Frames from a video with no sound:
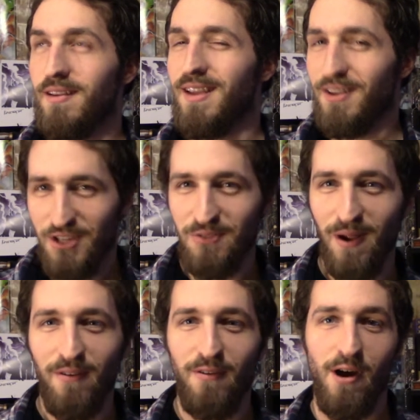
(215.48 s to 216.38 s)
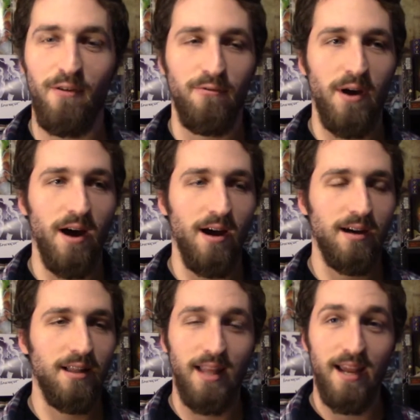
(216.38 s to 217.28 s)
she's Wren of
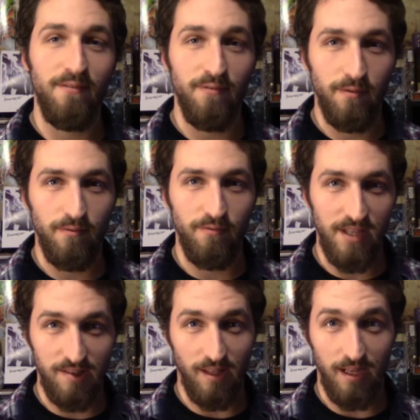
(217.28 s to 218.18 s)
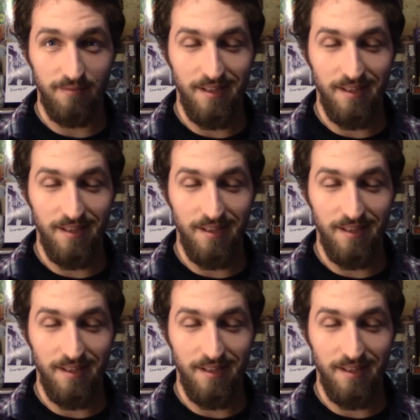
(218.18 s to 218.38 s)
Clan Vizsla.